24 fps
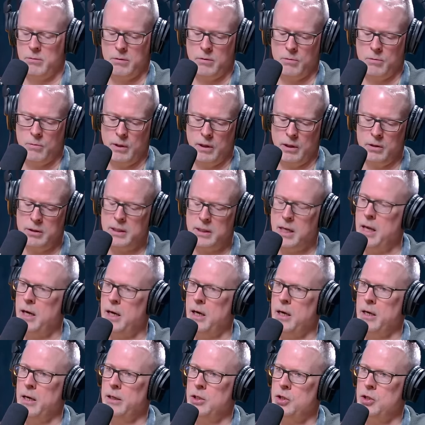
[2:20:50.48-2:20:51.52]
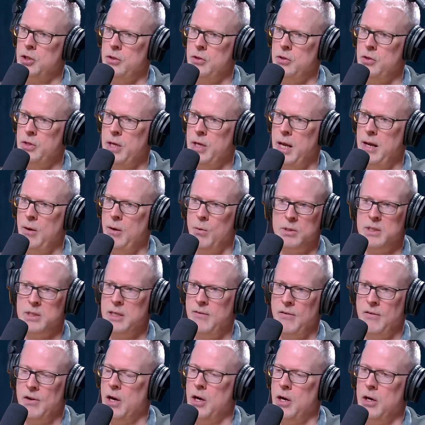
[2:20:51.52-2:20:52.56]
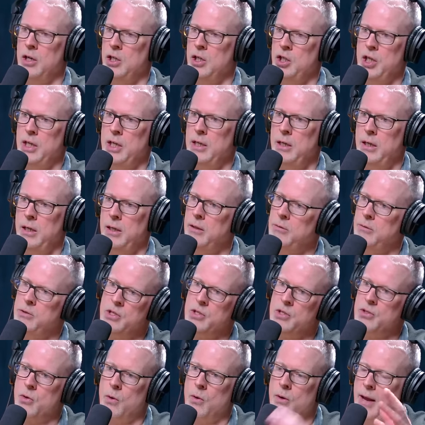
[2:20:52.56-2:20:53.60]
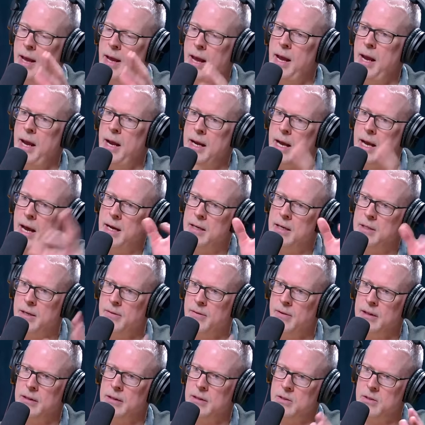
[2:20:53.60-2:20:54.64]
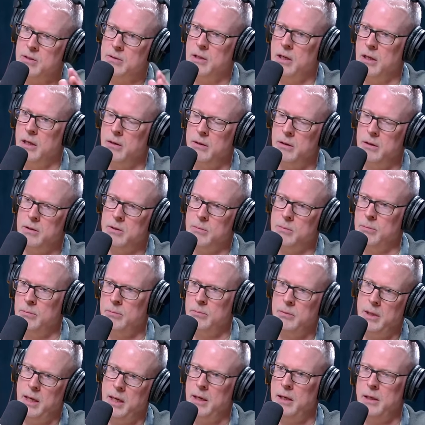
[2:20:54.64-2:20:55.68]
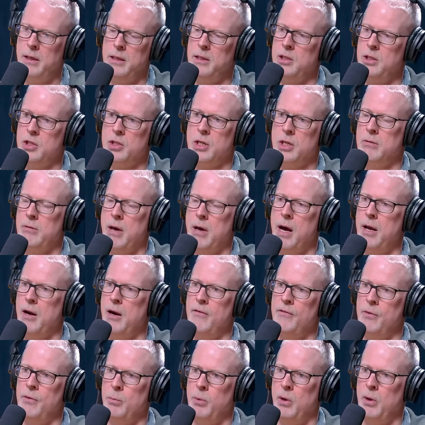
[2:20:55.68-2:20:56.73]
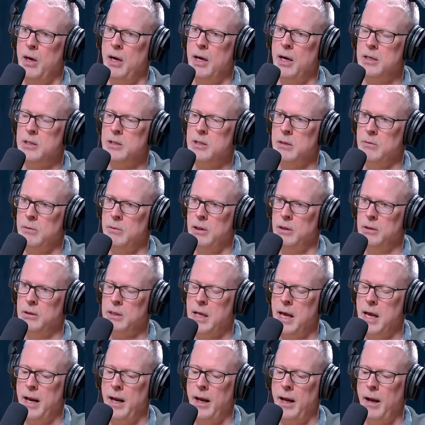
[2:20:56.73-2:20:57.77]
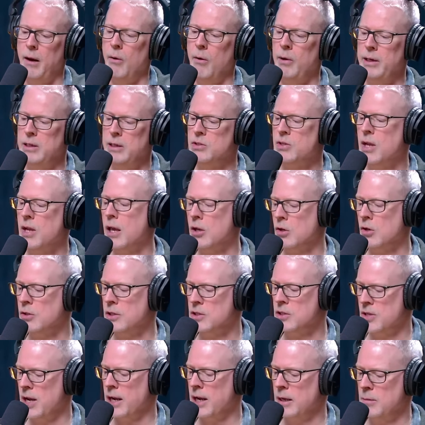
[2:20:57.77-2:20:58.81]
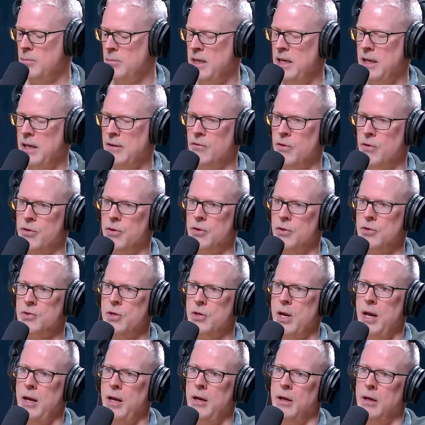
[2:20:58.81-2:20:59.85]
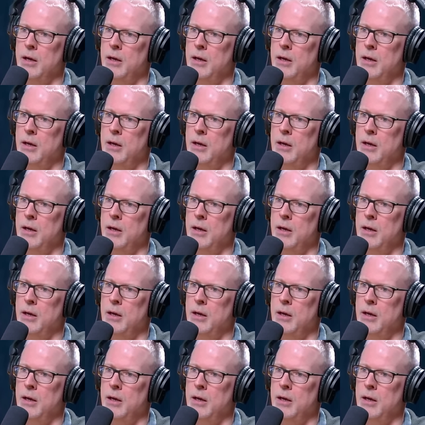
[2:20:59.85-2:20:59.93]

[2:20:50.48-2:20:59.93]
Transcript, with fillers: we looked at it on a Tuesday. It wasn't even on our agenda. It was just sort of, hey, guys, I've got this, here's some data that just hot off the press. And we looked at it, and we scheduled a second meeting for Thursday